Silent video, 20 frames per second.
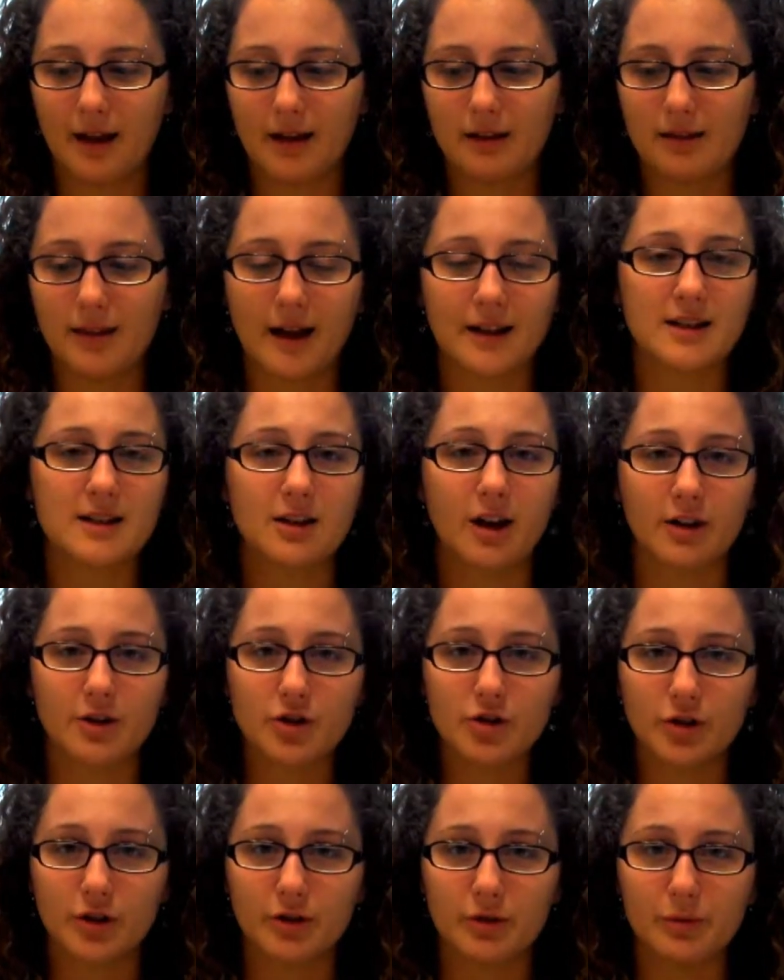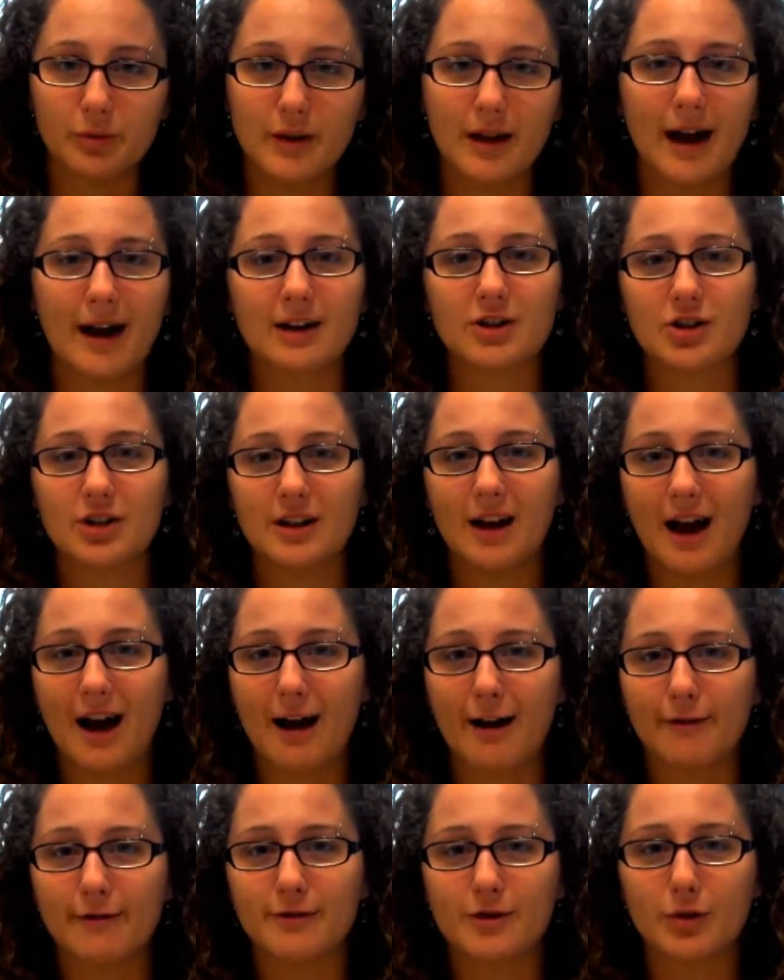That's not true. We actually
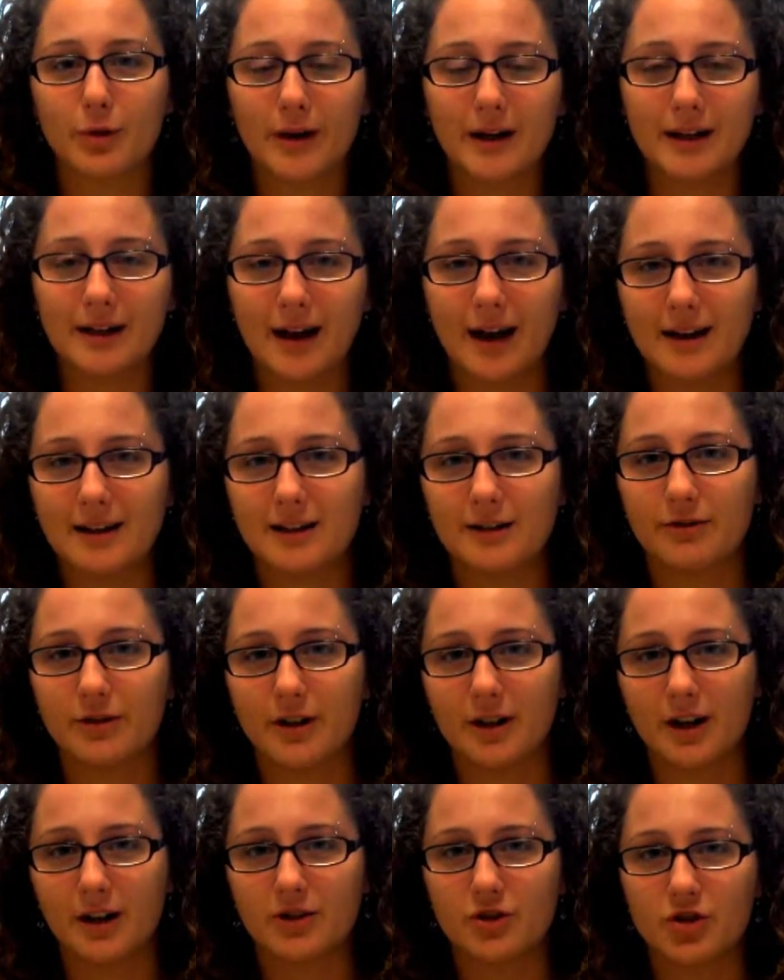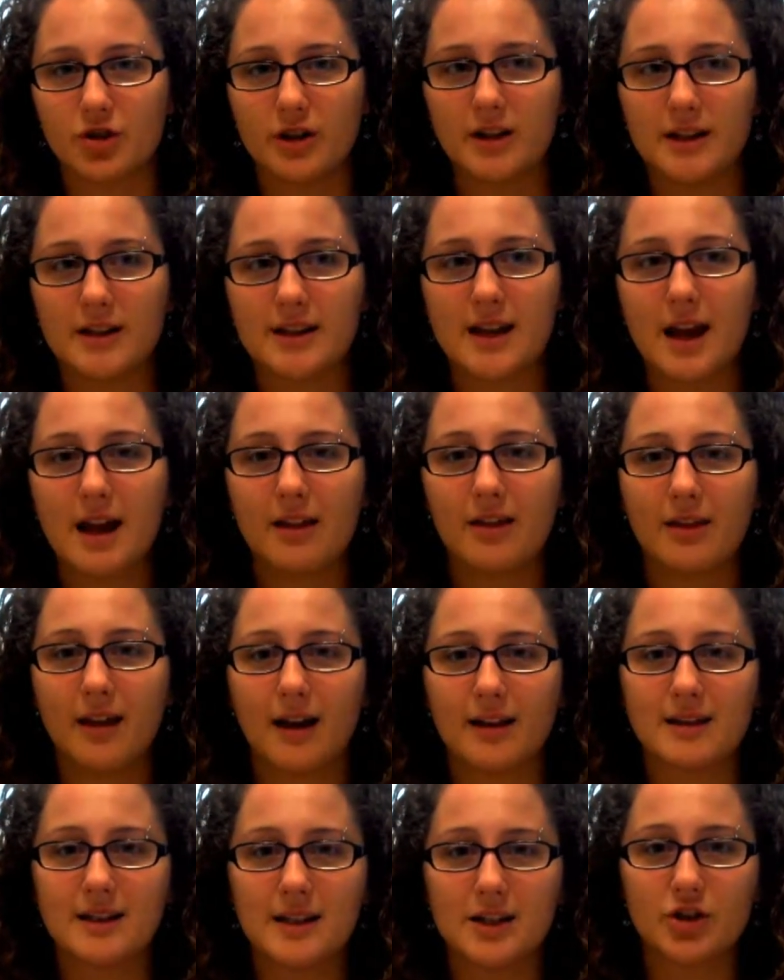have 29 different countries
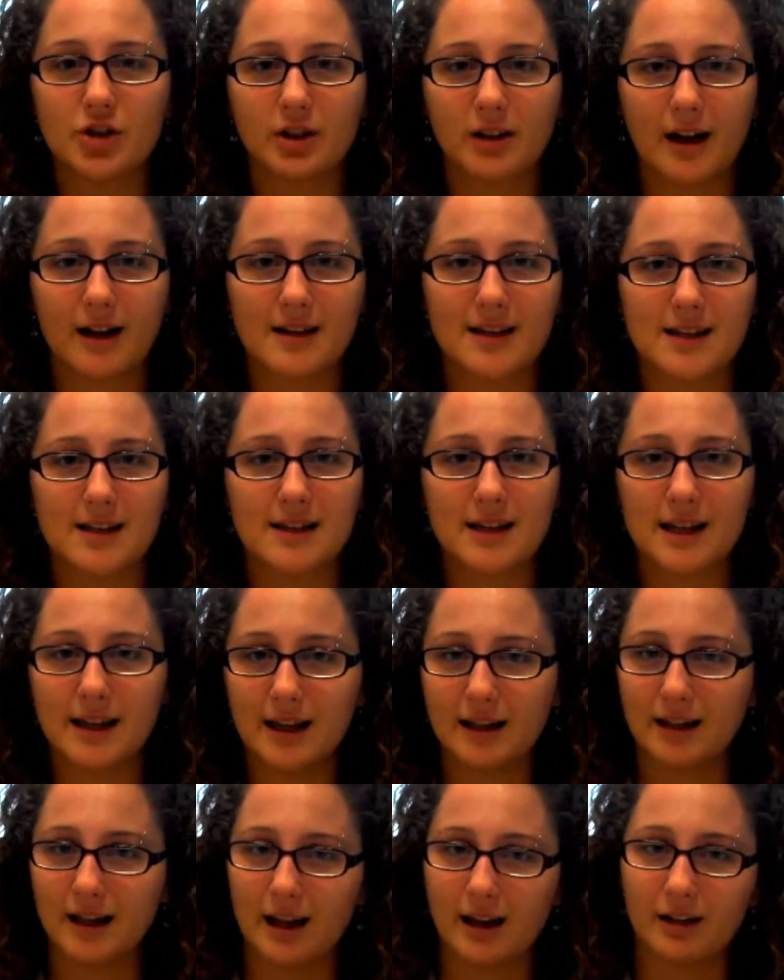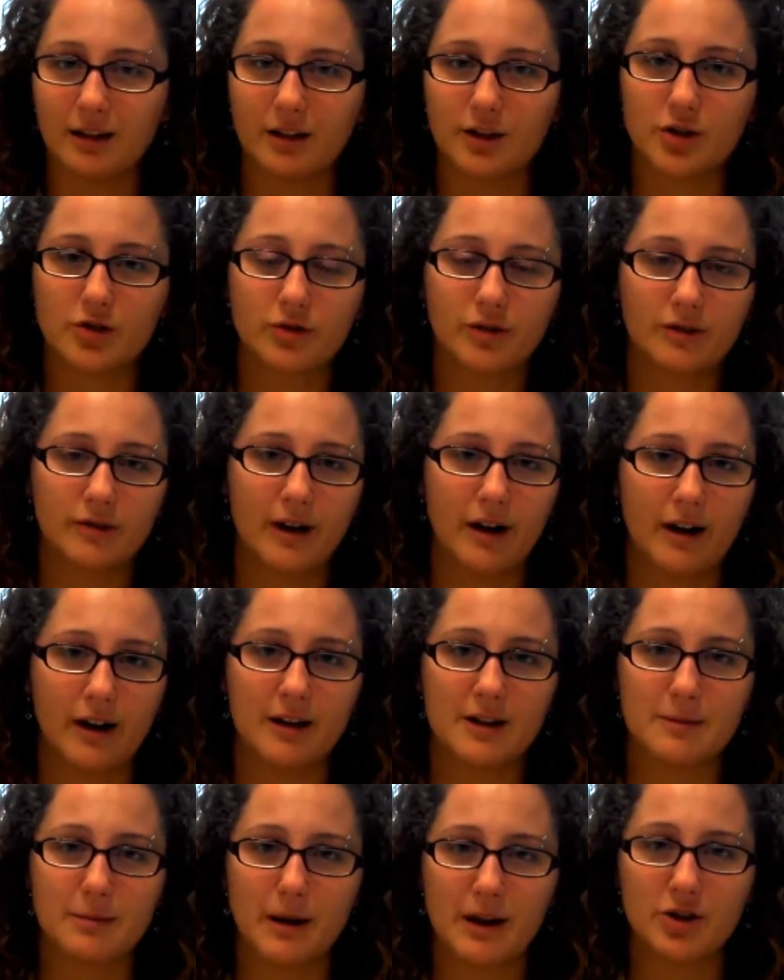that teach classes in English for
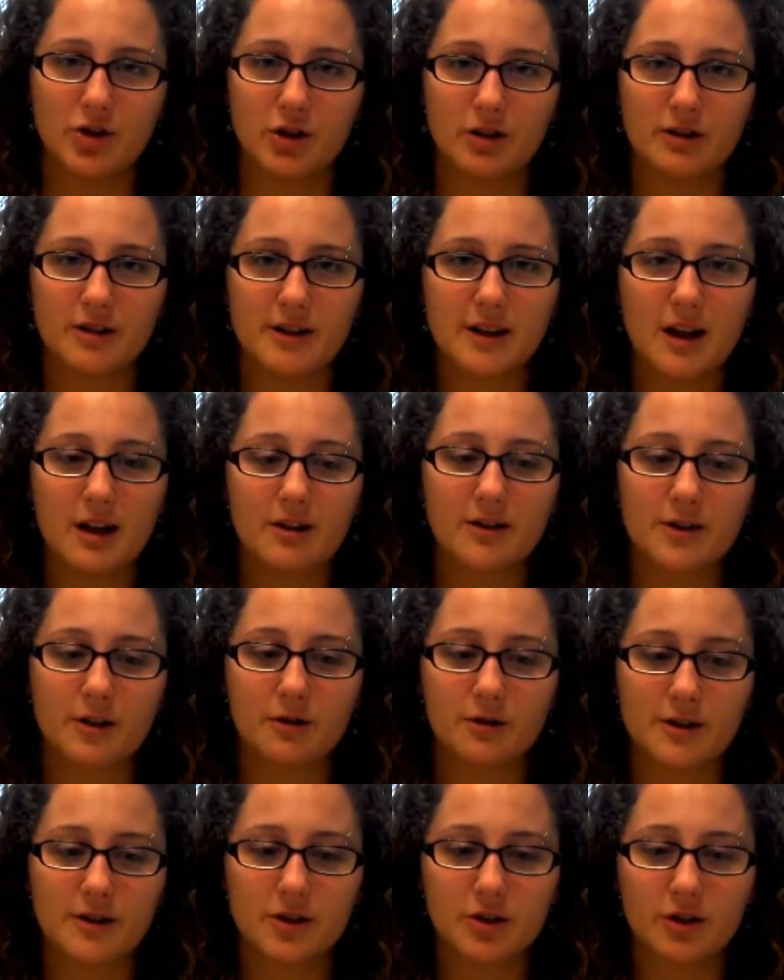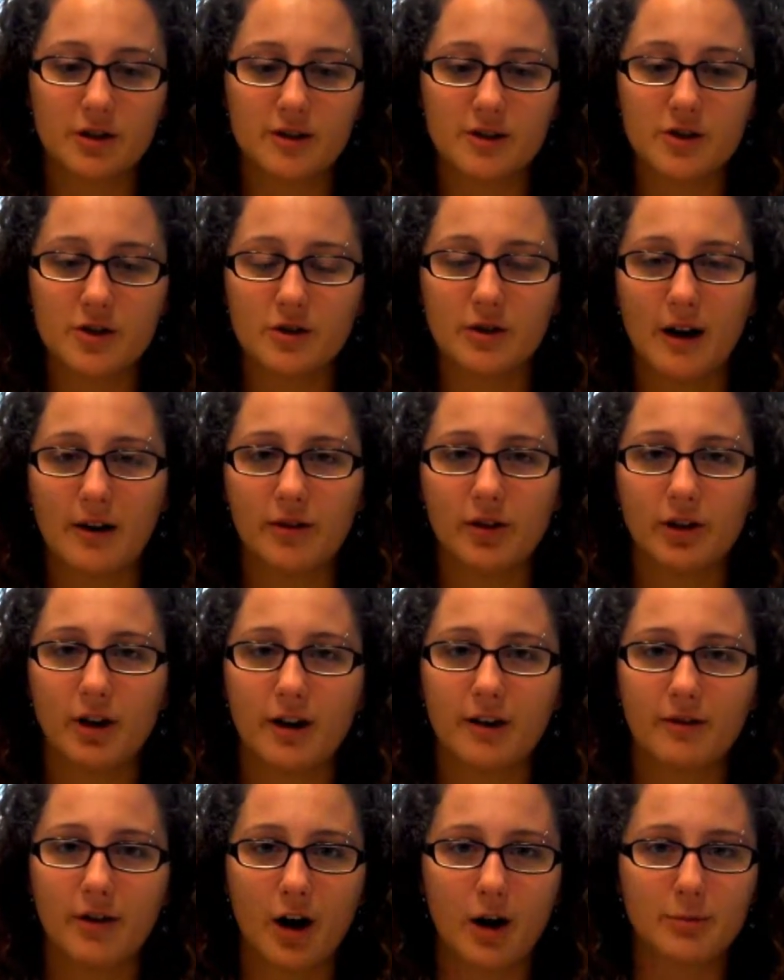various majors. So students do have a
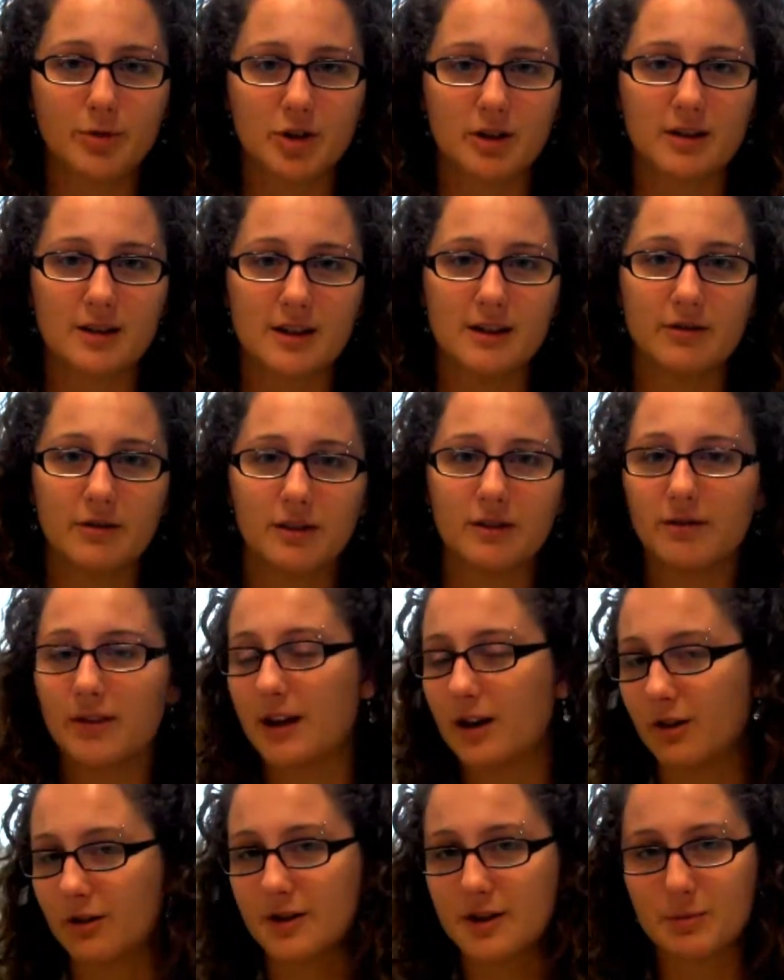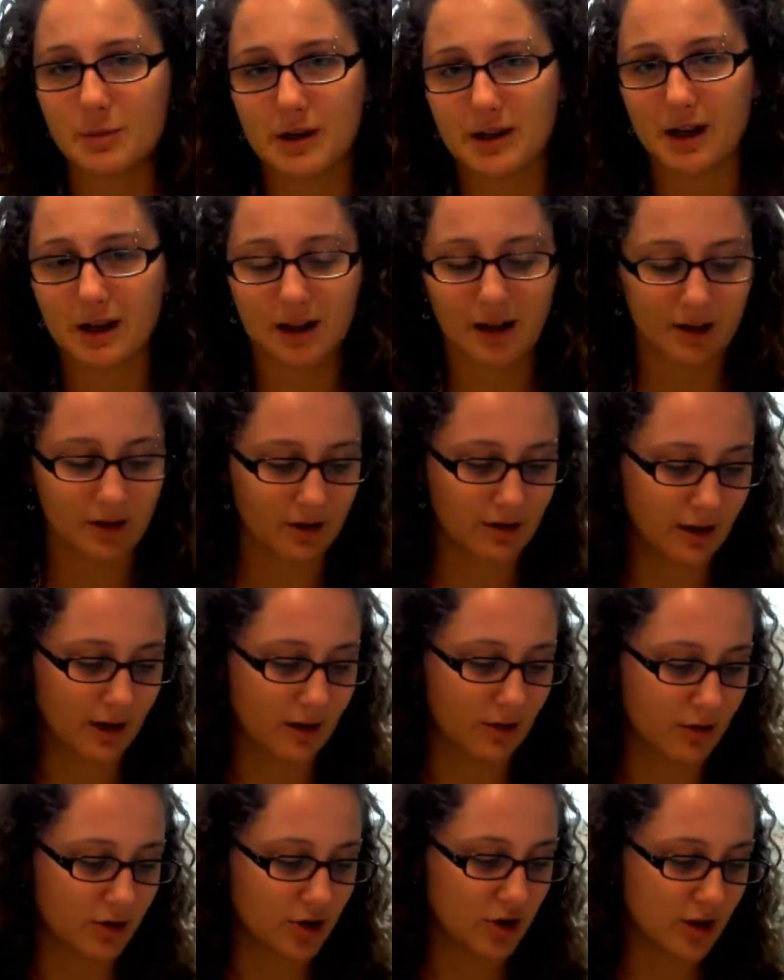lot of options even if they don't speak any other
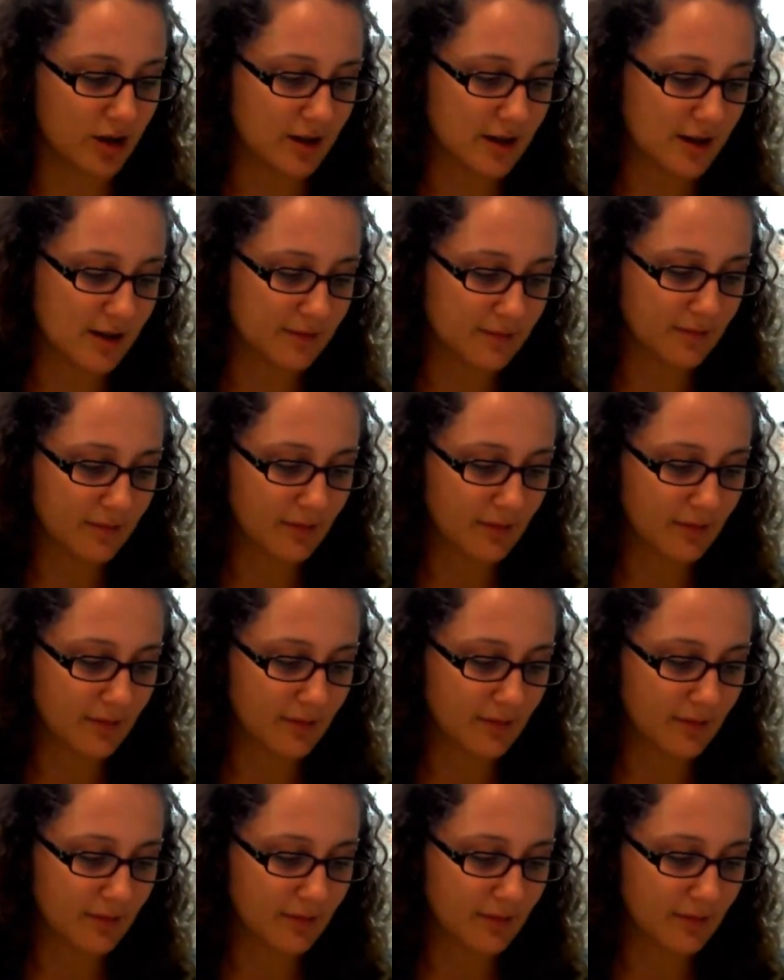languages.